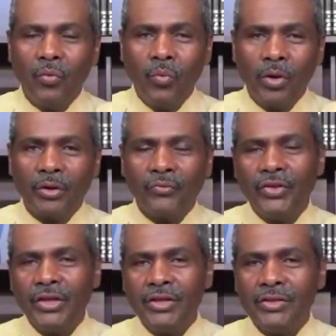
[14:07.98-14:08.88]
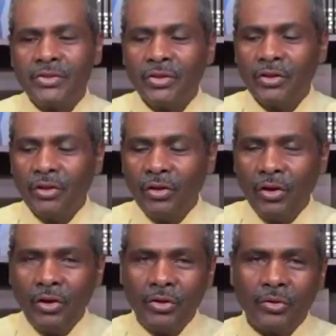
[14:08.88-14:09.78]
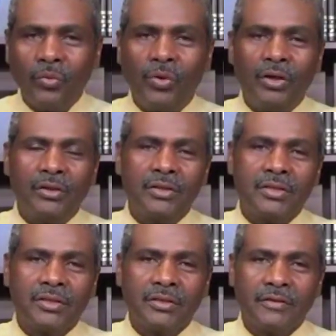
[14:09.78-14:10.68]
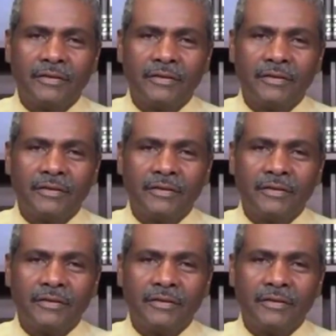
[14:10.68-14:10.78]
one of these little ones.